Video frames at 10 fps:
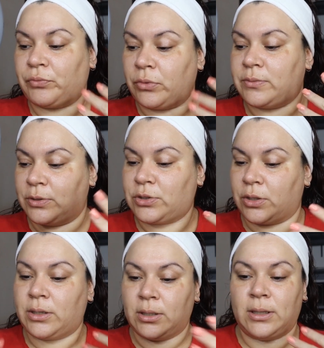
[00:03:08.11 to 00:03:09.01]
Smells
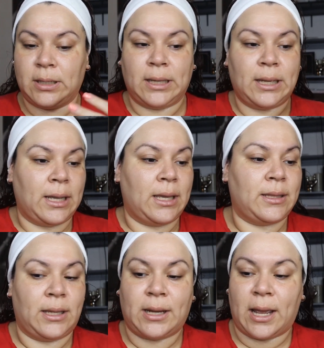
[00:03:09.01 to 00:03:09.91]
good. And
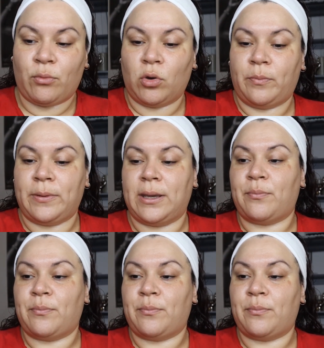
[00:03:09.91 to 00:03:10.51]
then I will be